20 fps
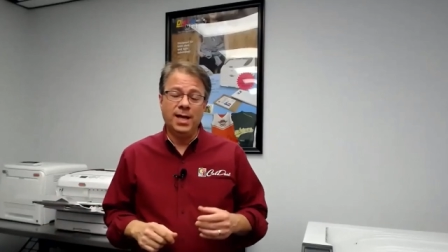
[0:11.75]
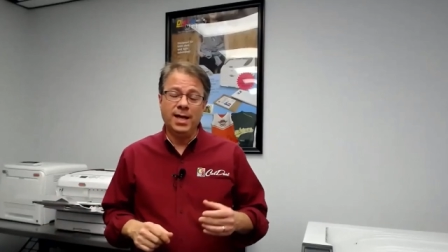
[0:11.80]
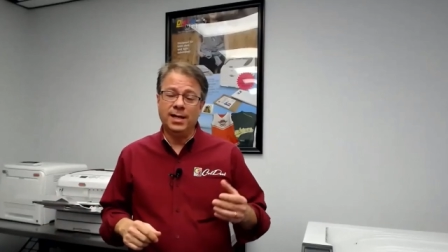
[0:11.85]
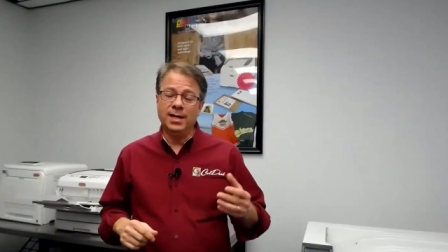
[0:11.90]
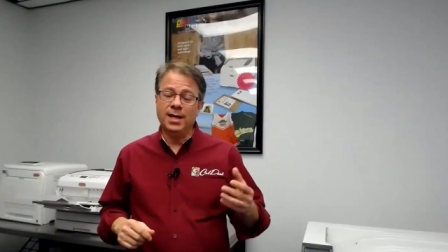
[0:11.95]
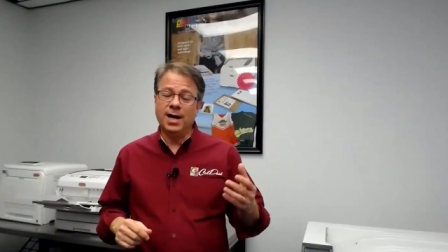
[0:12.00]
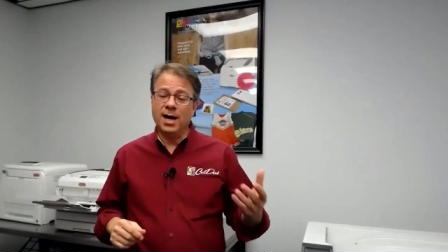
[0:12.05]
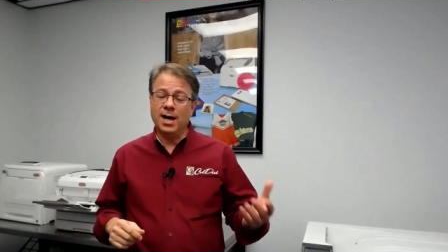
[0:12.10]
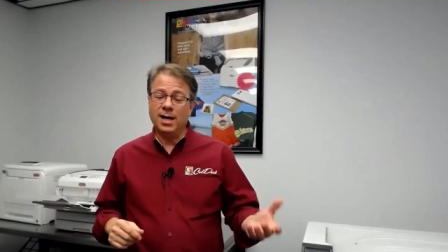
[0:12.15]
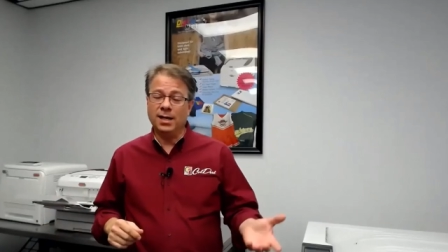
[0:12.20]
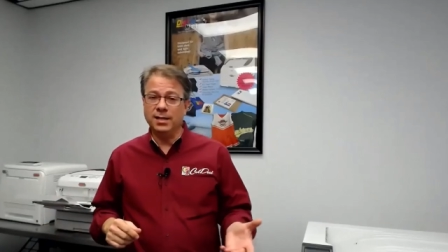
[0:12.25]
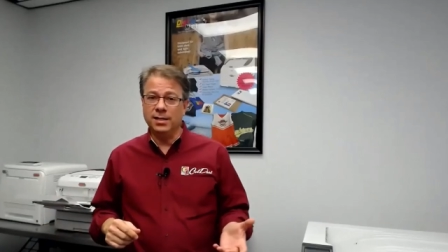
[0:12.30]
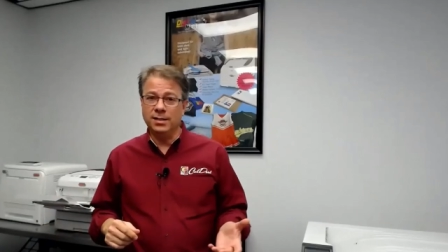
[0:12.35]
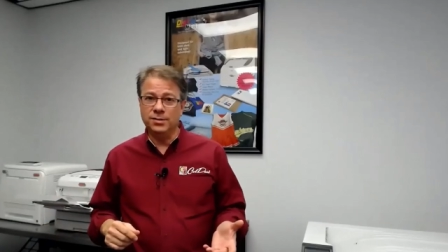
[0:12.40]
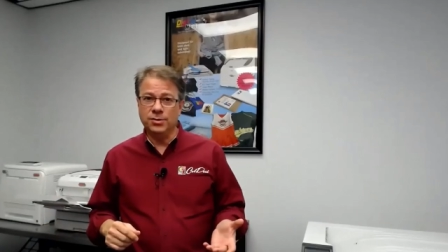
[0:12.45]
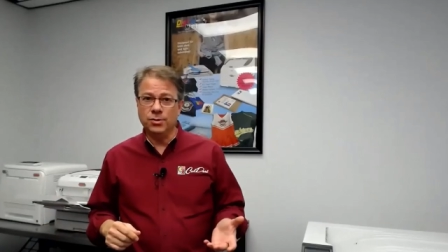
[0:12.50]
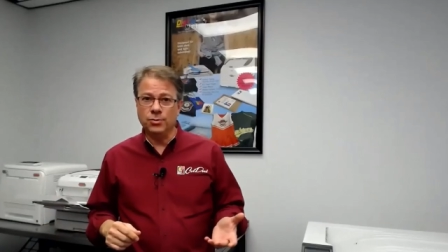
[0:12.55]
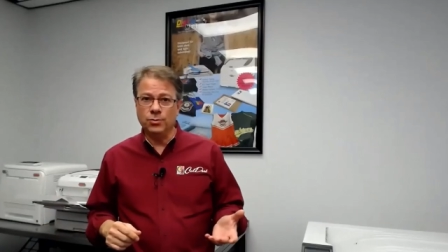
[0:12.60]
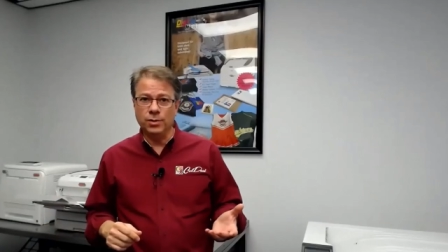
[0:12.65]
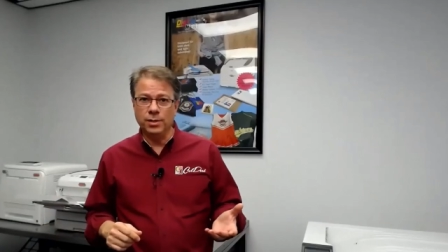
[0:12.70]
and Holly
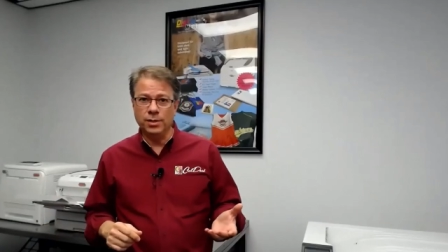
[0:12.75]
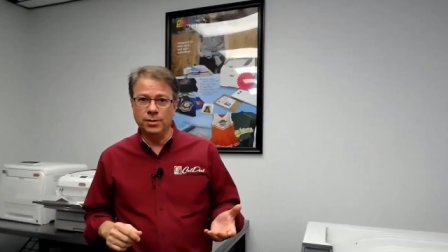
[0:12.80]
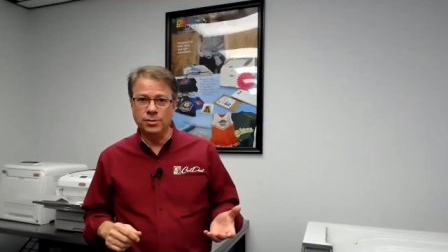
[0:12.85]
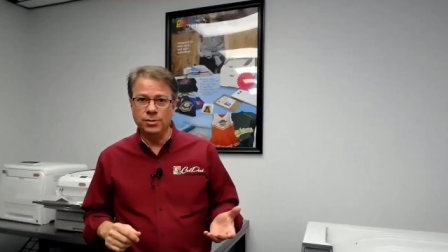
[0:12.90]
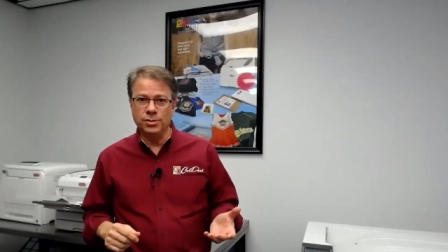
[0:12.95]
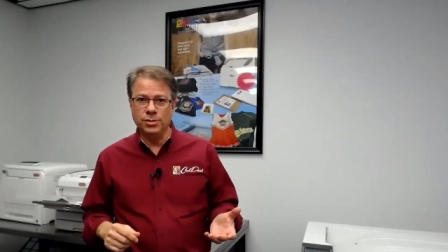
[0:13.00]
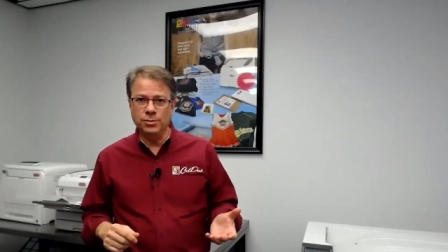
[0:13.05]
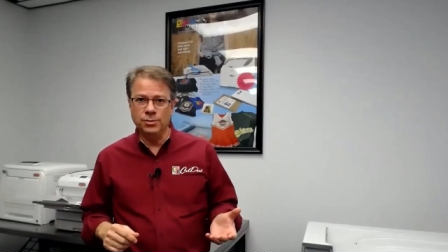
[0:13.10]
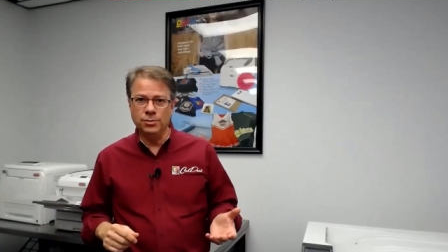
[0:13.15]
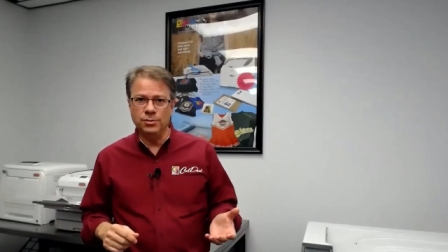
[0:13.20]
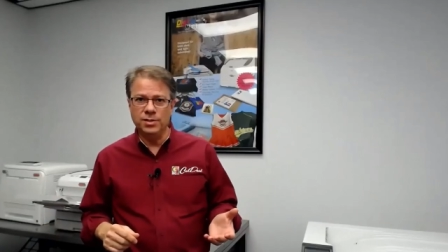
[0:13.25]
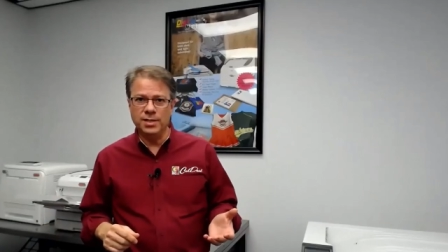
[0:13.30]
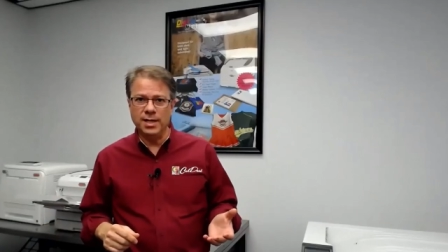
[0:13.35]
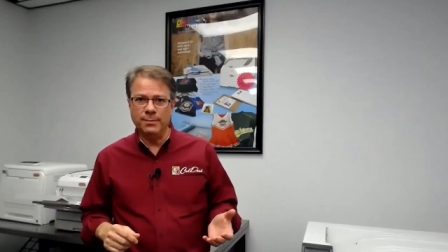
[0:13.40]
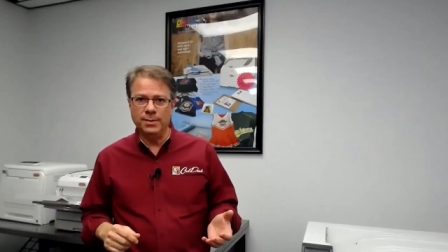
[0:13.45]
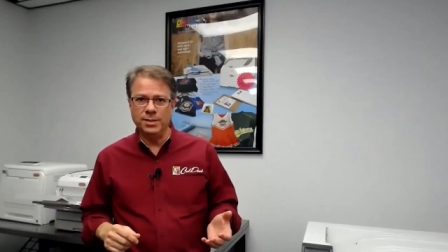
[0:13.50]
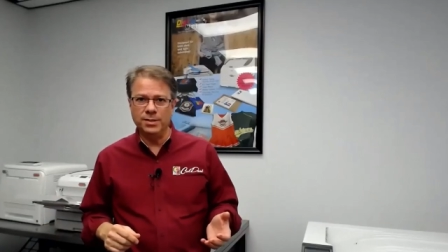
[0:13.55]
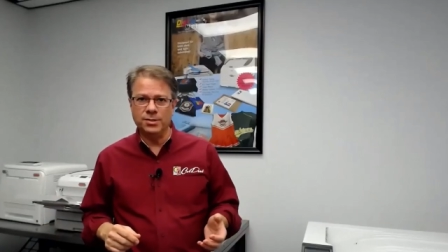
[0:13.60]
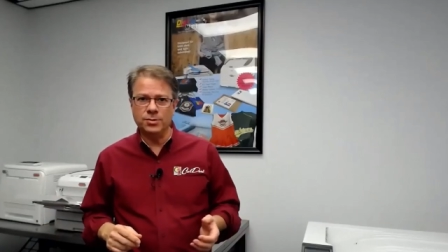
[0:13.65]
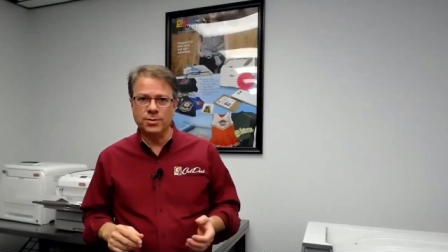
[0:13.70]
is going to
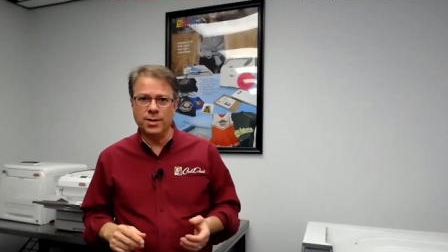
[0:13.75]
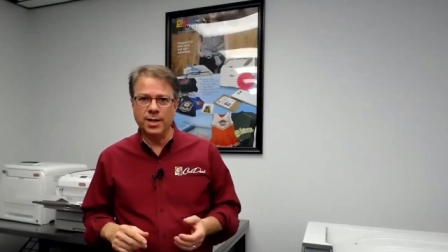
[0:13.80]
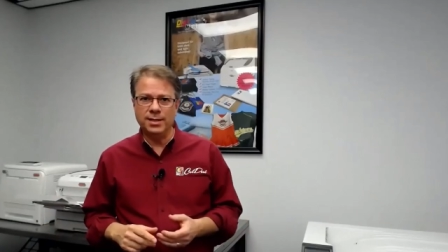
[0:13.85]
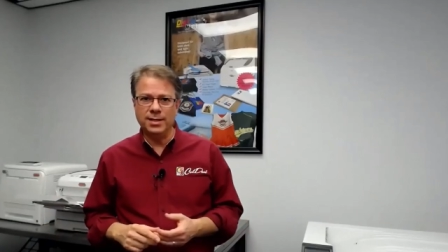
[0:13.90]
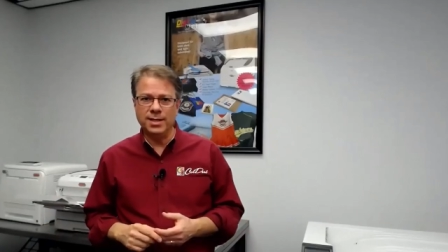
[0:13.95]
demonstrate